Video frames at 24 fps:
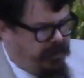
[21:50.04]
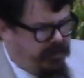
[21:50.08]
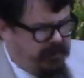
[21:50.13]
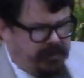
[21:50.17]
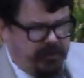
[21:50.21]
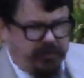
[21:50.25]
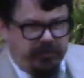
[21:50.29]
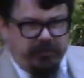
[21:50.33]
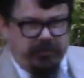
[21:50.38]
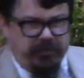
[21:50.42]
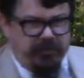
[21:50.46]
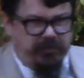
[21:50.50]

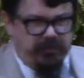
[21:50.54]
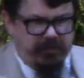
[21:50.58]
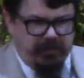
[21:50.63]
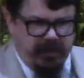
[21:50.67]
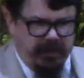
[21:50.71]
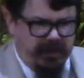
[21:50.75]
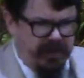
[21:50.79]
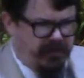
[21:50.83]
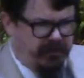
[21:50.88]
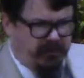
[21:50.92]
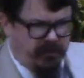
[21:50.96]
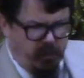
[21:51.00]
You know, the,
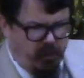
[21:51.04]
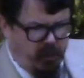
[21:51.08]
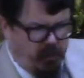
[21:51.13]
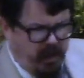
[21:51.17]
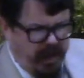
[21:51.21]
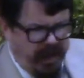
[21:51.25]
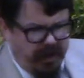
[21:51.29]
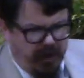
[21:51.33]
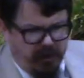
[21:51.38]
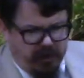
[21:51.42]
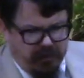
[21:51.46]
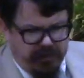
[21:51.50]
again, the
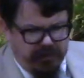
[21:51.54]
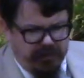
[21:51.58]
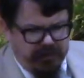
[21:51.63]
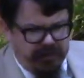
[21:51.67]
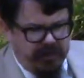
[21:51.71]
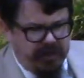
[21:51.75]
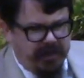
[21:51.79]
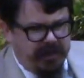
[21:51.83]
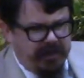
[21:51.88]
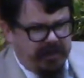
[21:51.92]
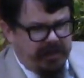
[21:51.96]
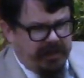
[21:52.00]

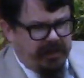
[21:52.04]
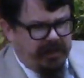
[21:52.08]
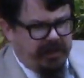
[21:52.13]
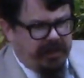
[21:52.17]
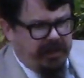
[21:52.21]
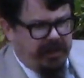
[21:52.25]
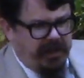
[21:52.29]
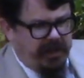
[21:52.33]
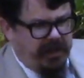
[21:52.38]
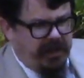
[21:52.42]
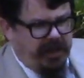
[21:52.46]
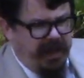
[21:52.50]
wealth,
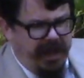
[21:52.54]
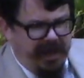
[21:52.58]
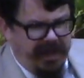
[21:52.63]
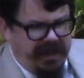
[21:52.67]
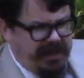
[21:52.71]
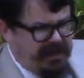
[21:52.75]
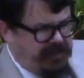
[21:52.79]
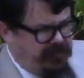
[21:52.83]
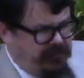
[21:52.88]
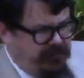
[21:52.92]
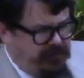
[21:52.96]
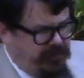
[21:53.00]
uh,
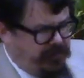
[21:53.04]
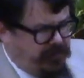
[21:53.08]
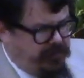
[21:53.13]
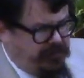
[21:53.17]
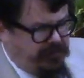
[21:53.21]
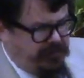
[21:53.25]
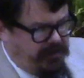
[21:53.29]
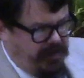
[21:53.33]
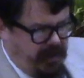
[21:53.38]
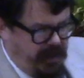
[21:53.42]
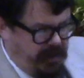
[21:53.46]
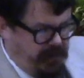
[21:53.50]
any of this
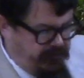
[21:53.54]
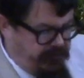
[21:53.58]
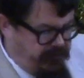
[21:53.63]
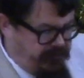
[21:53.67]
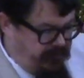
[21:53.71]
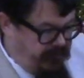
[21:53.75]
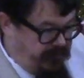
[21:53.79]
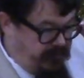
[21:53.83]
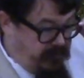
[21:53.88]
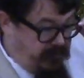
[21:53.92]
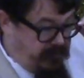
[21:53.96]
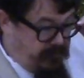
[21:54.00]
stuff